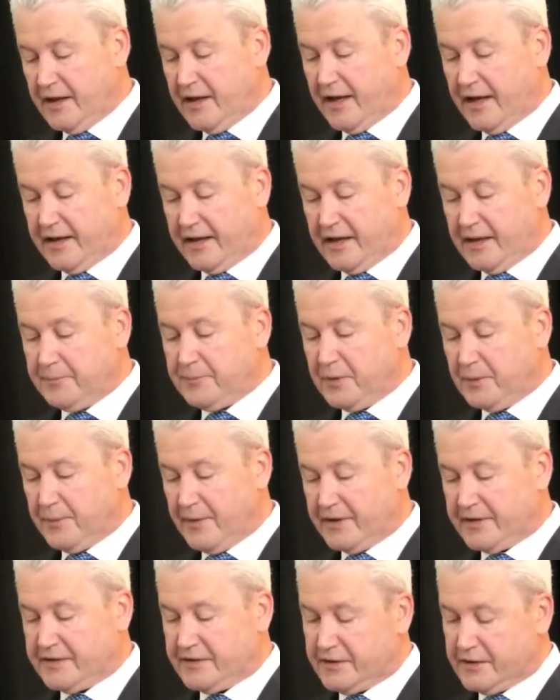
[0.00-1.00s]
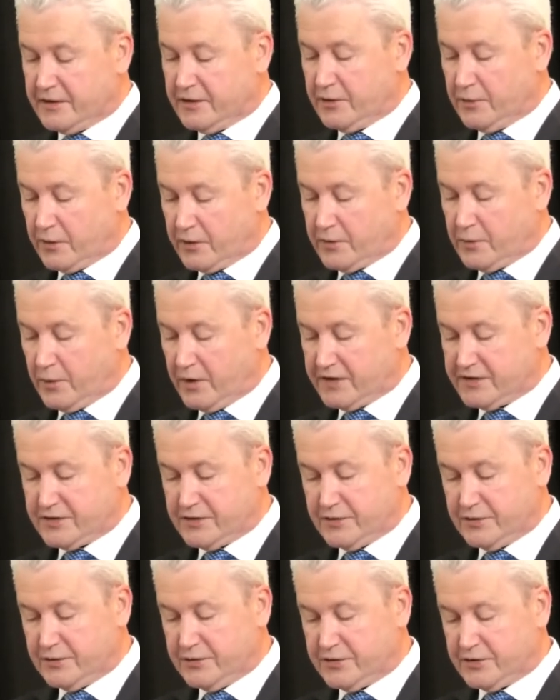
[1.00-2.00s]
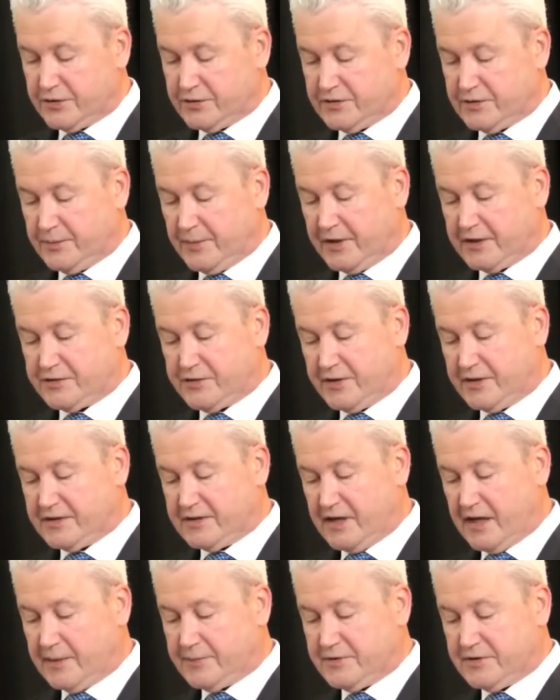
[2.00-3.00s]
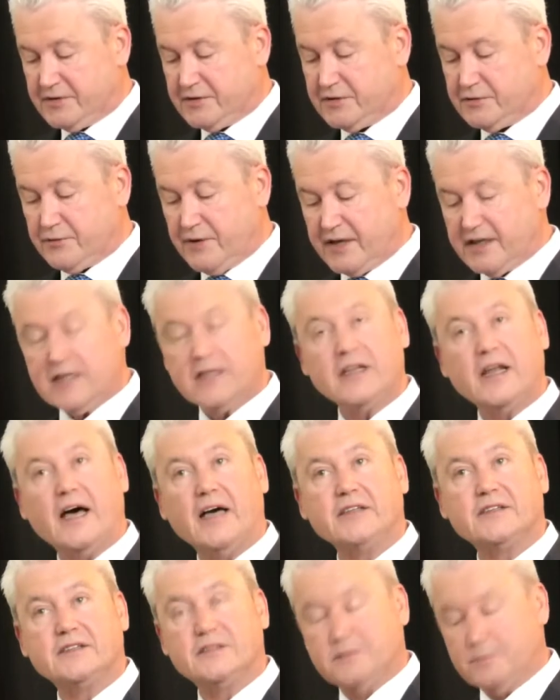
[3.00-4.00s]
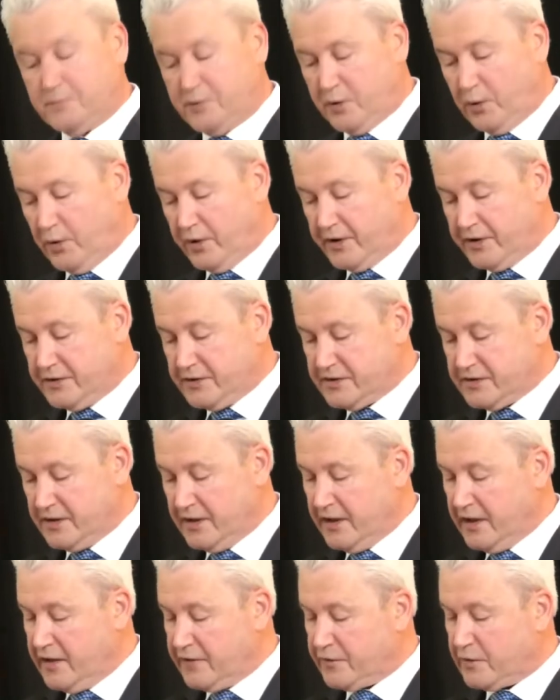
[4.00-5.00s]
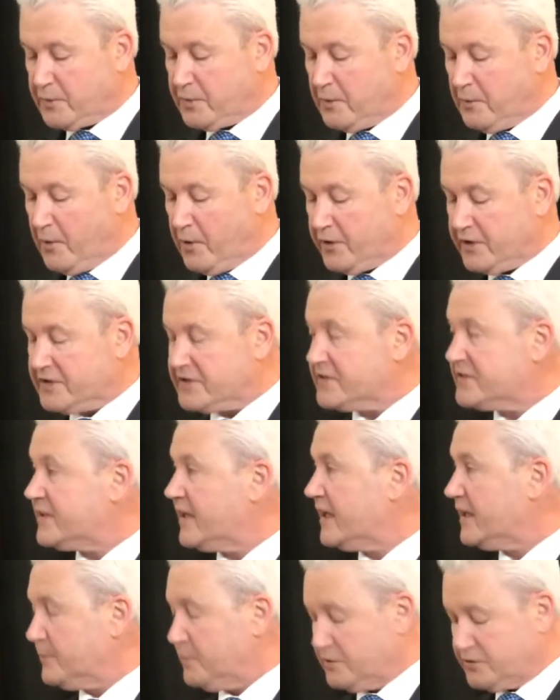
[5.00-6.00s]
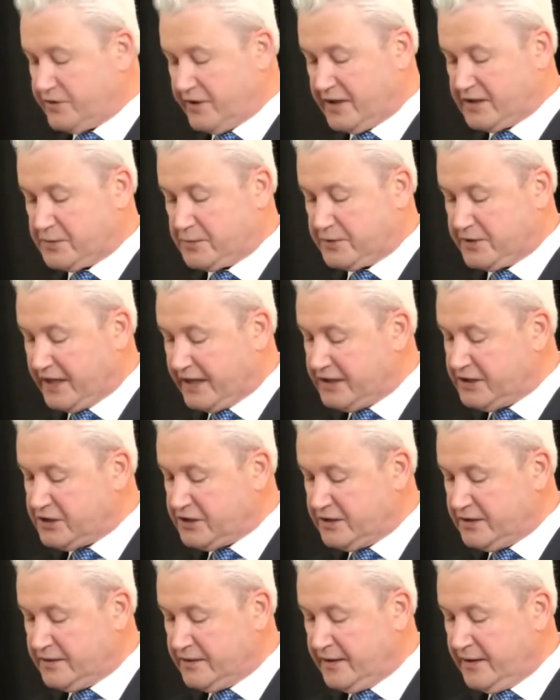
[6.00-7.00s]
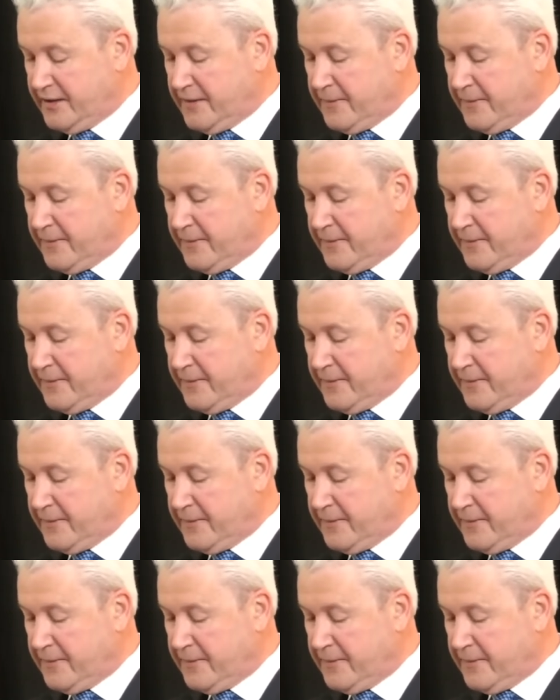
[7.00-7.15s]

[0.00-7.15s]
and implemented in northwestern New Jersey by TransOptions, recognizes employers for promoting sustainable transportation